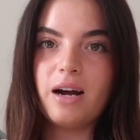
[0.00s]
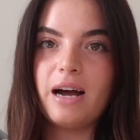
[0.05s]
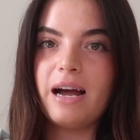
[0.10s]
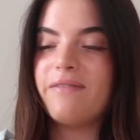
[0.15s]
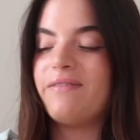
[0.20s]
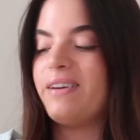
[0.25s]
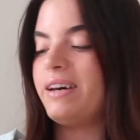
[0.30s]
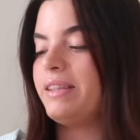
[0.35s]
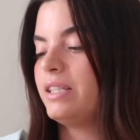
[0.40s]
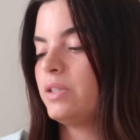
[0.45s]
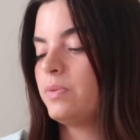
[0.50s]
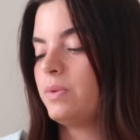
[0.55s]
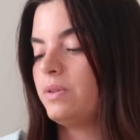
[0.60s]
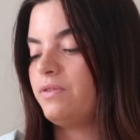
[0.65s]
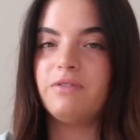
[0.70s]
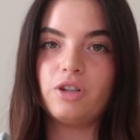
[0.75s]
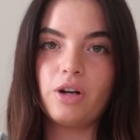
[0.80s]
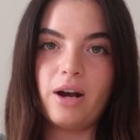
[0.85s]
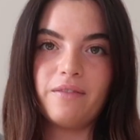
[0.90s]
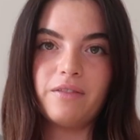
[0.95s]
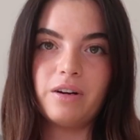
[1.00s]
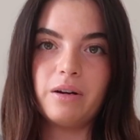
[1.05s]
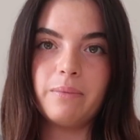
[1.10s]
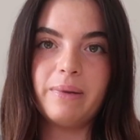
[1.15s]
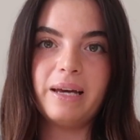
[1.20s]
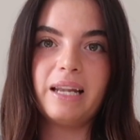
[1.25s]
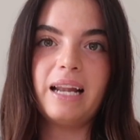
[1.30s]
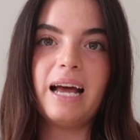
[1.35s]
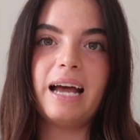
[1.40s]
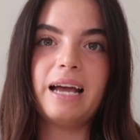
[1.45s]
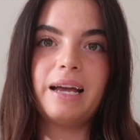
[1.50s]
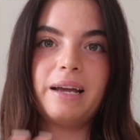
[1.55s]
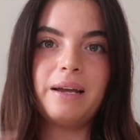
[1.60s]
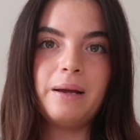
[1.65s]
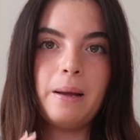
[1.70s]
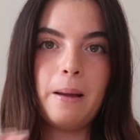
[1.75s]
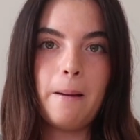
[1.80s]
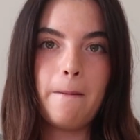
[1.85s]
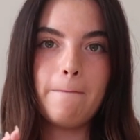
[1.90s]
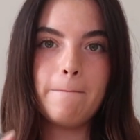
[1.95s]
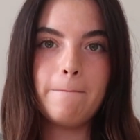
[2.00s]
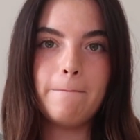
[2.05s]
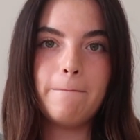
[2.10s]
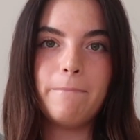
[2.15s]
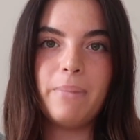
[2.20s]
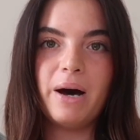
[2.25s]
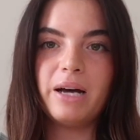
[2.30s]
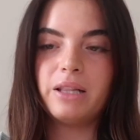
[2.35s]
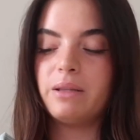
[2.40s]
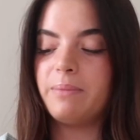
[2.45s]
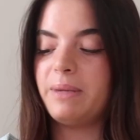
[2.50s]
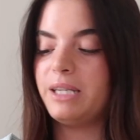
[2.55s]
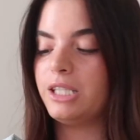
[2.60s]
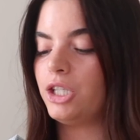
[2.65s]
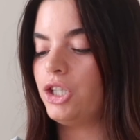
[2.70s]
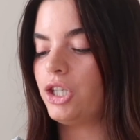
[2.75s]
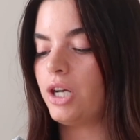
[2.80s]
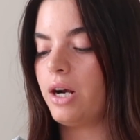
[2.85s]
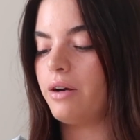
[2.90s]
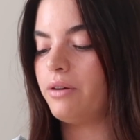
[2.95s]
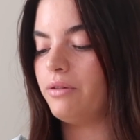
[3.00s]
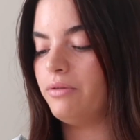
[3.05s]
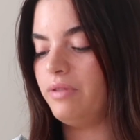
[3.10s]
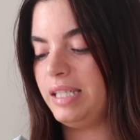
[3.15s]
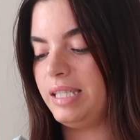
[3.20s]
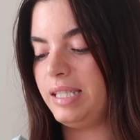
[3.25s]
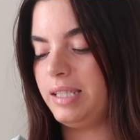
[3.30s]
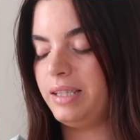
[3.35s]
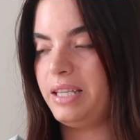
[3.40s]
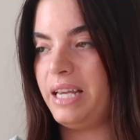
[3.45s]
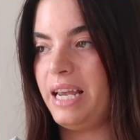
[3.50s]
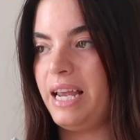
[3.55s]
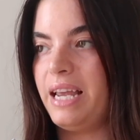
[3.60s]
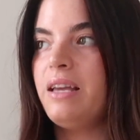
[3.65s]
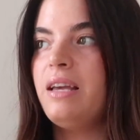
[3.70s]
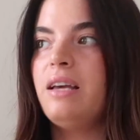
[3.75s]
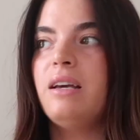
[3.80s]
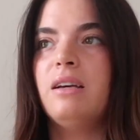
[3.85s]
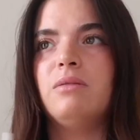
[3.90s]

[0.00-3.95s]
I've had this one forever, but I bought the mason jar recently.